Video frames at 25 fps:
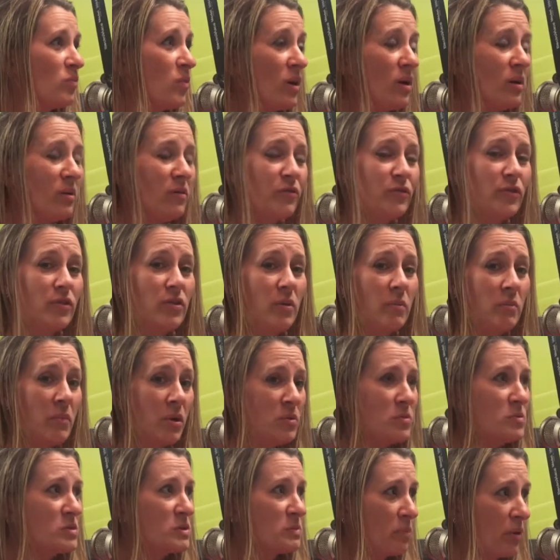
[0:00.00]
Well, for the
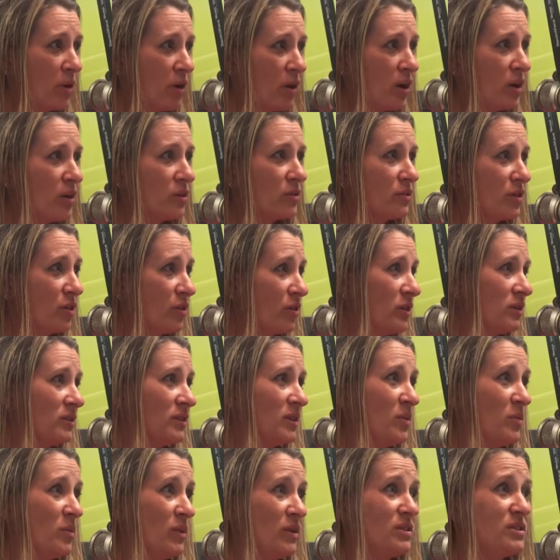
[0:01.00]
most part,
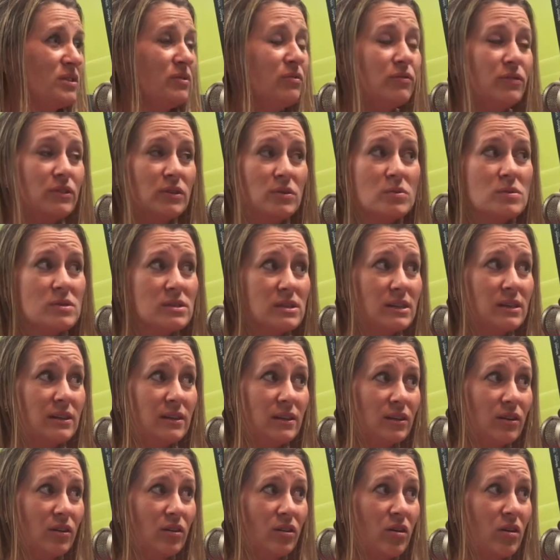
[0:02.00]
currently we're diffusing
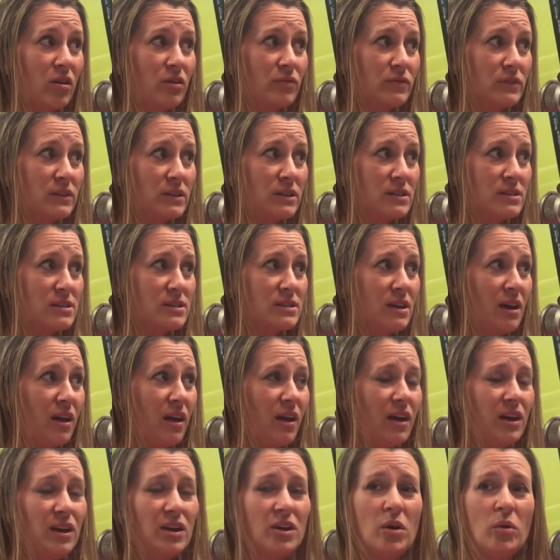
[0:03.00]
in our office.
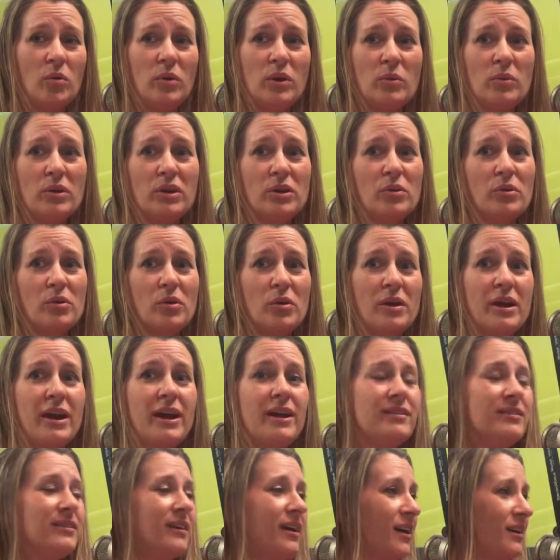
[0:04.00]
We want to
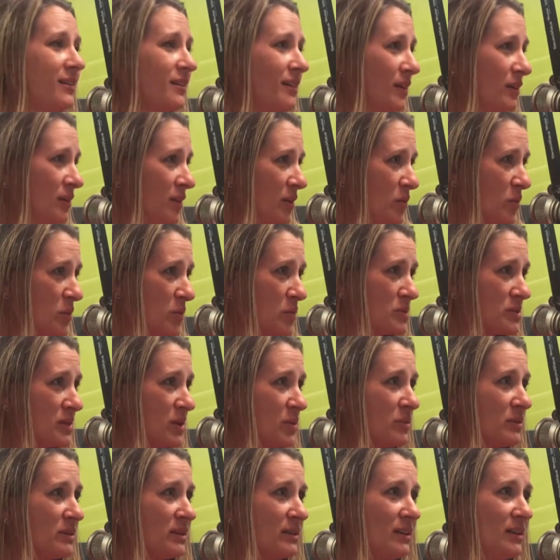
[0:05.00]
create that, kind of like we were
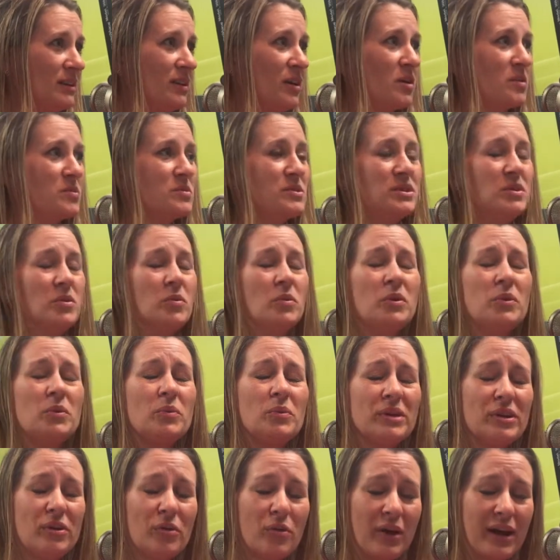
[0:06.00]
saying with the kiddos. We want
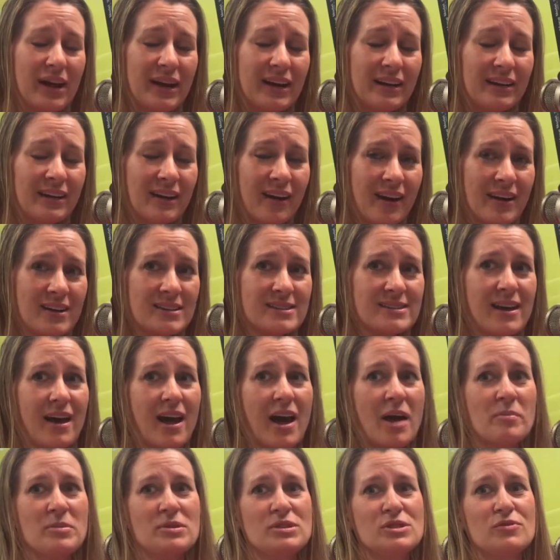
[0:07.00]
to create a nice
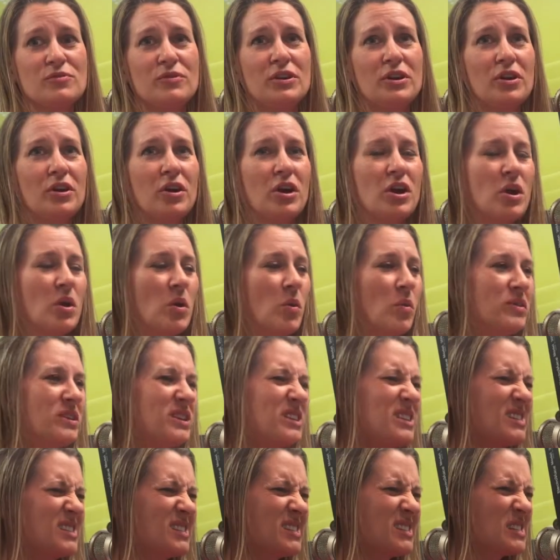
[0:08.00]
atmosphere, one
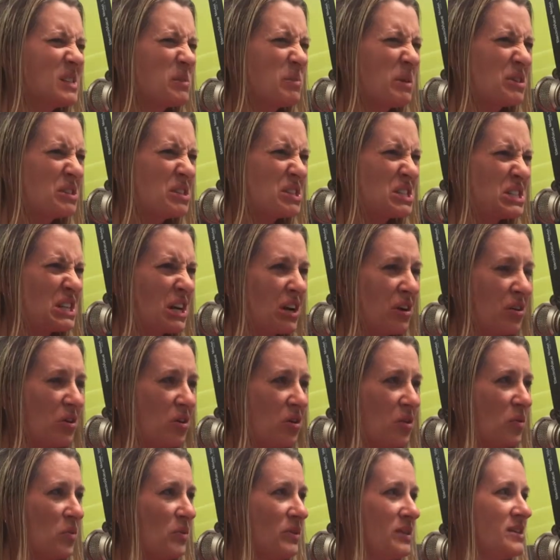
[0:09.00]
that doesn't smell
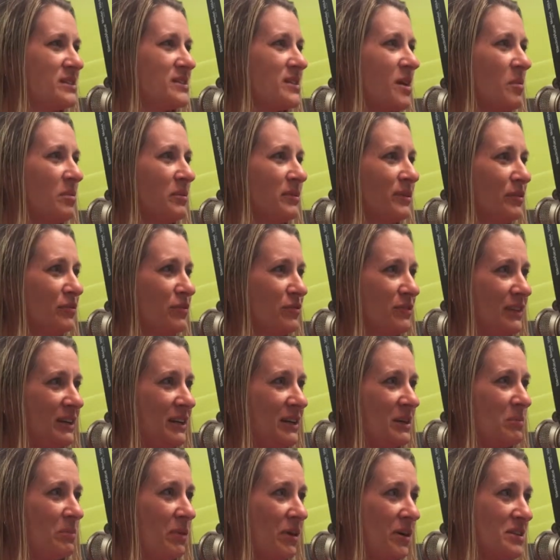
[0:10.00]
sterile, one that's
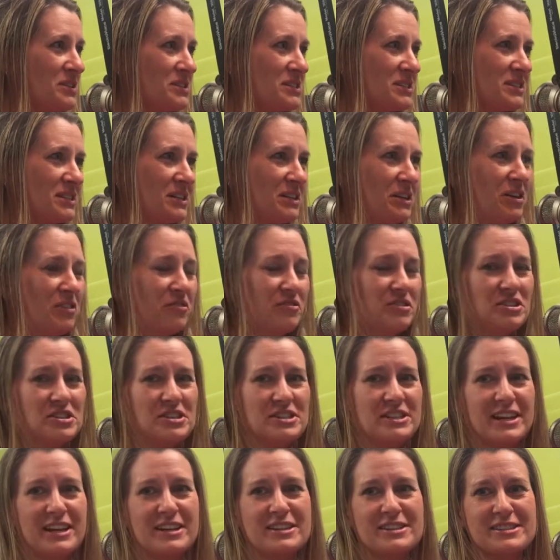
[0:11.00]
uplifting and positive and
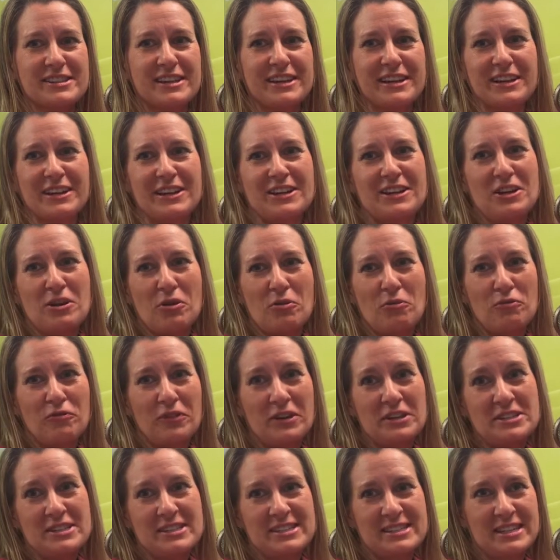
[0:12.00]
just has,
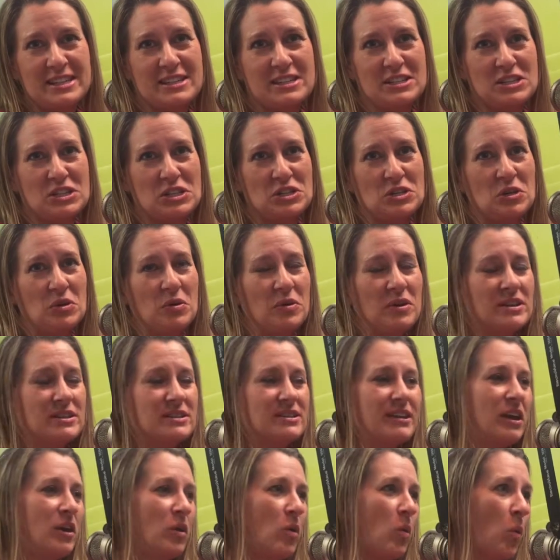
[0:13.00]
fun scents to
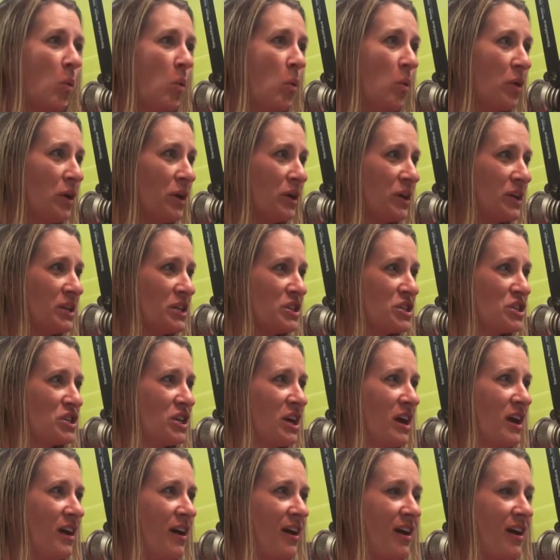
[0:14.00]
it, like orange.